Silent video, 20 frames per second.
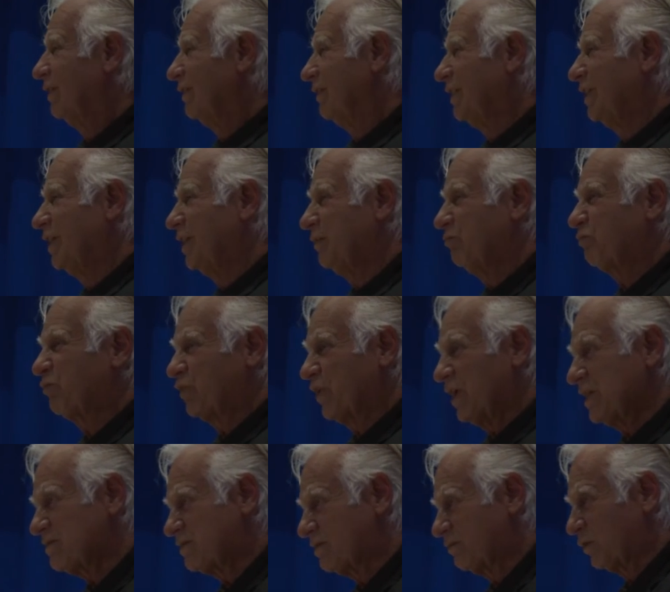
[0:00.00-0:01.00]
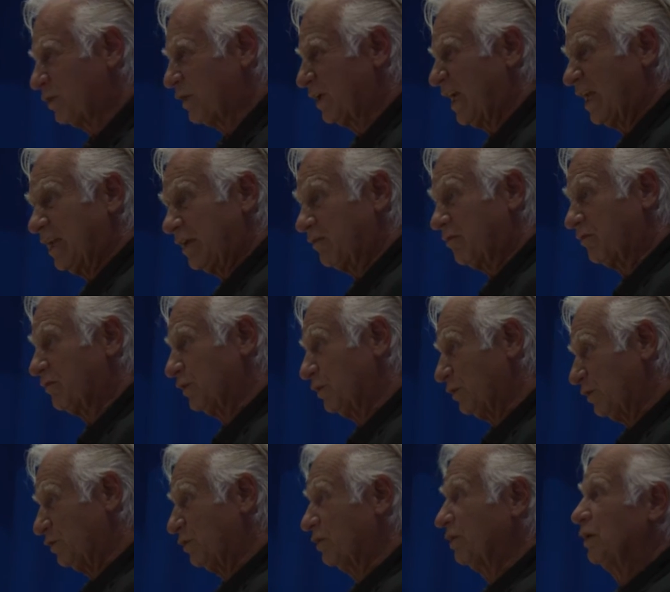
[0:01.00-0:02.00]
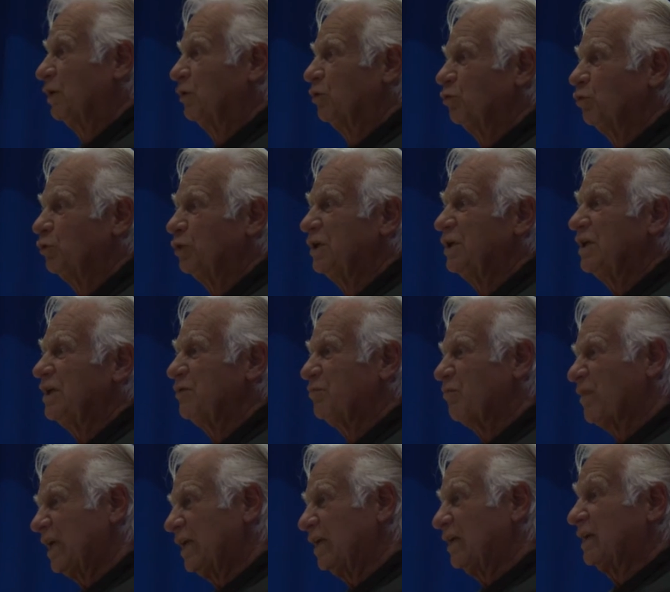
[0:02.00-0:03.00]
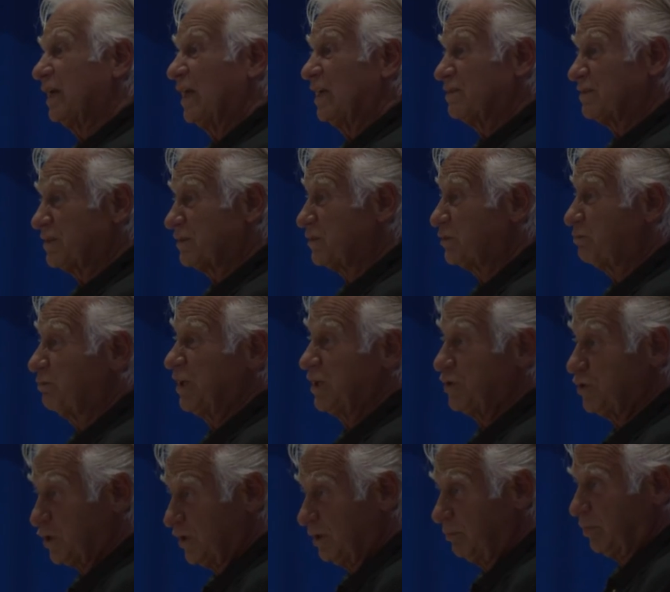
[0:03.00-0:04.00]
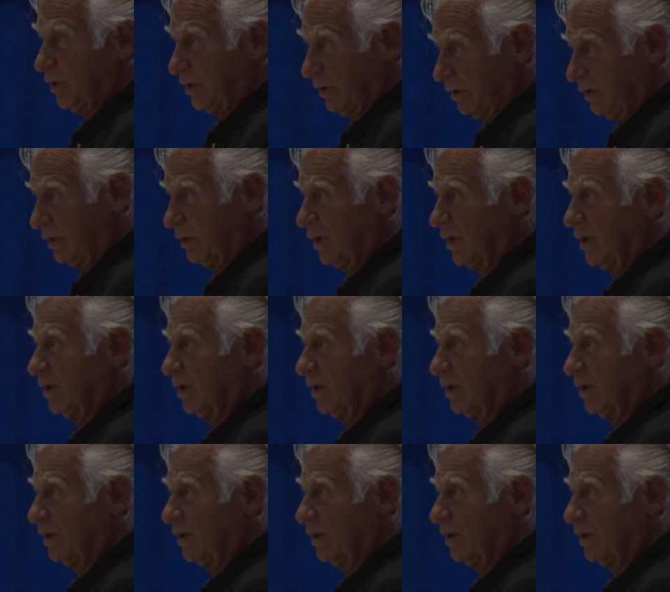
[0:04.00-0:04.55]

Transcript: the price of organic food would in many cases be cheaper